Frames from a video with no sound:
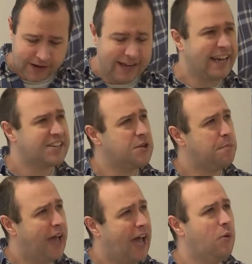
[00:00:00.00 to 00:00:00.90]
And he has the
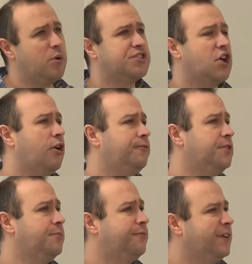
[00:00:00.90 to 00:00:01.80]
power to
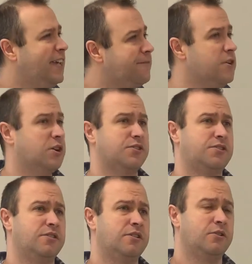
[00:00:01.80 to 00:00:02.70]
offer them
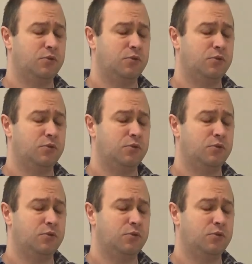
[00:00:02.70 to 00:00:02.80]
forgiveness,